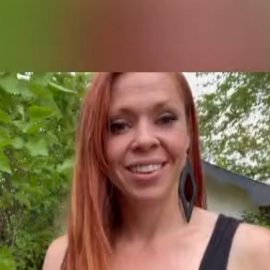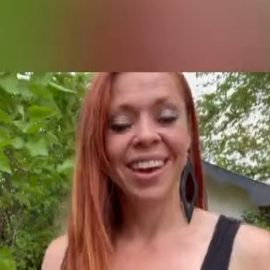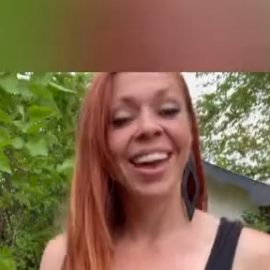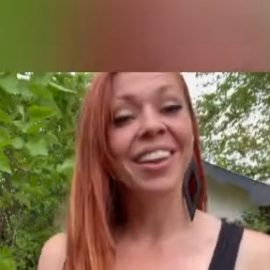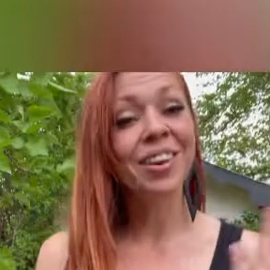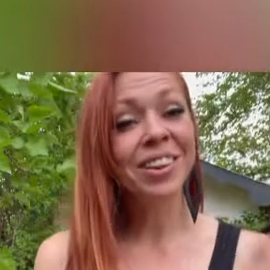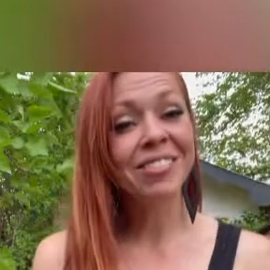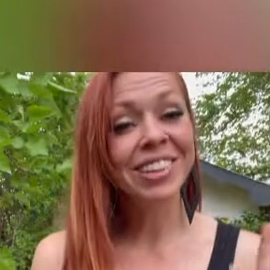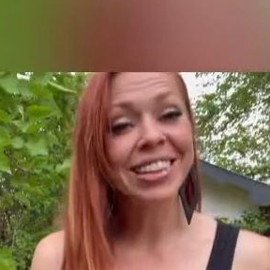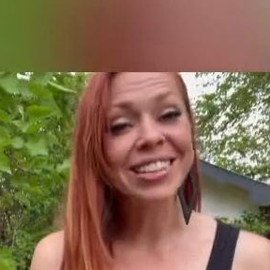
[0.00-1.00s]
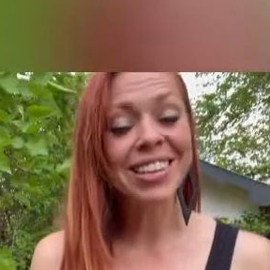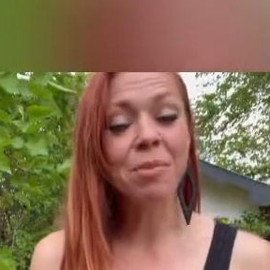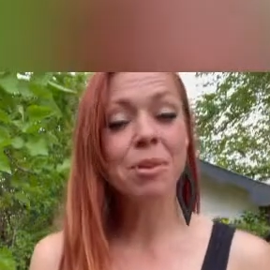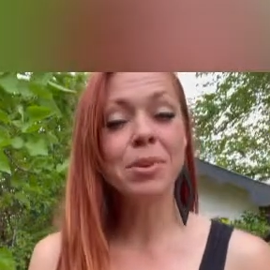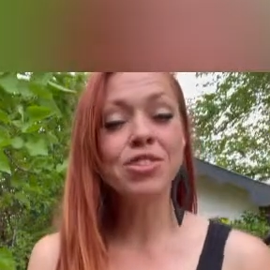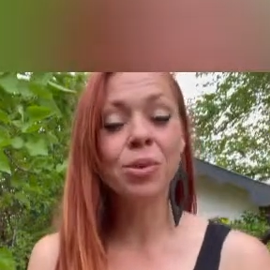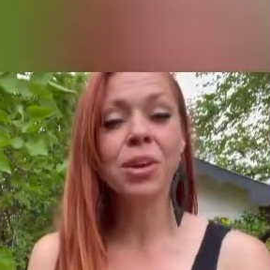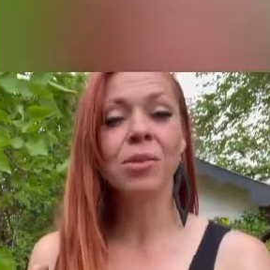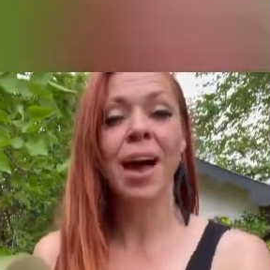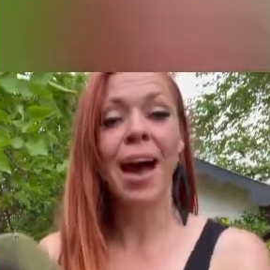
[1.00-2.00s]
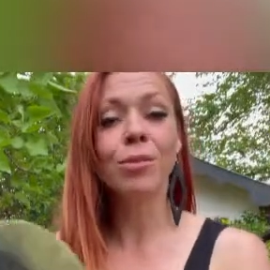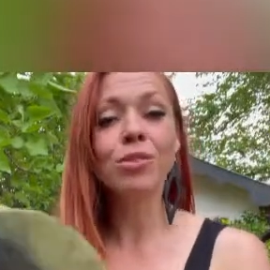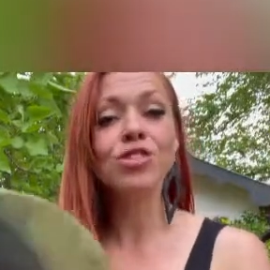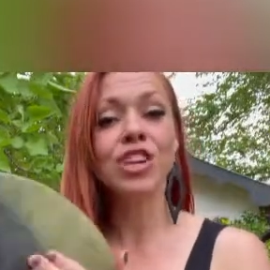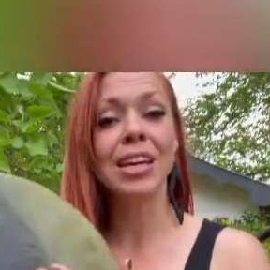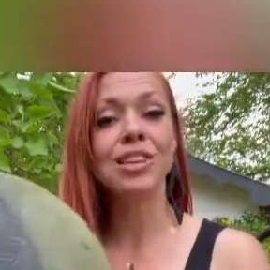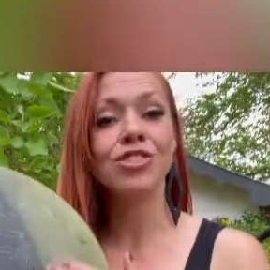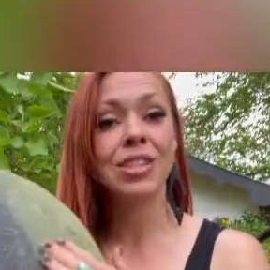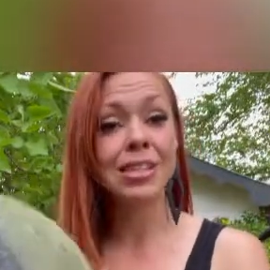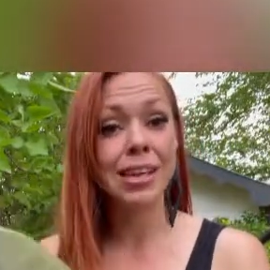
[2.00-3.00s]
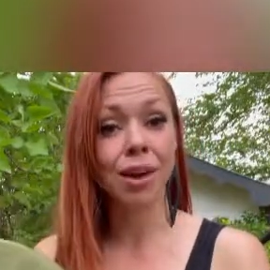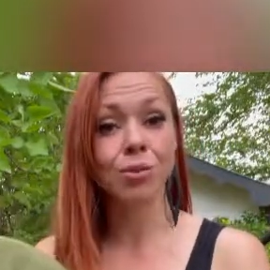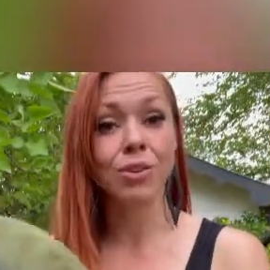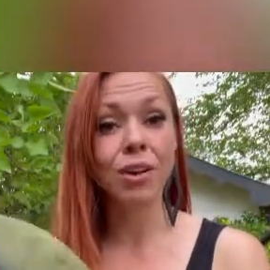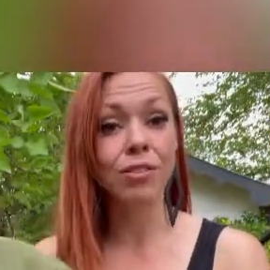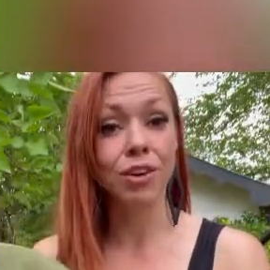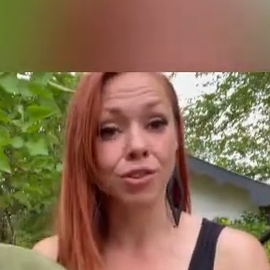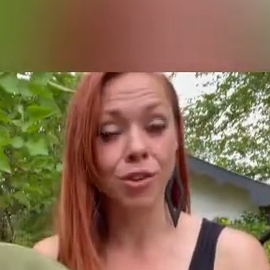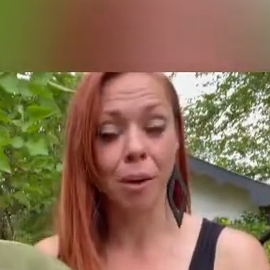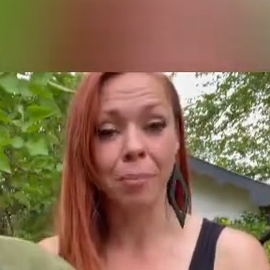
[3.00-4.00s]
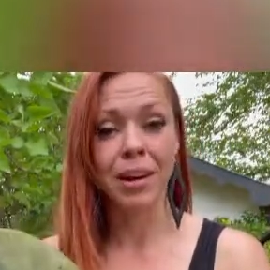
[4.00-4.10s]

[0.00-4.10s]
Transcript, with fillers: Hello lovelies, I'm gonna be showing you how to change the sound of your drum.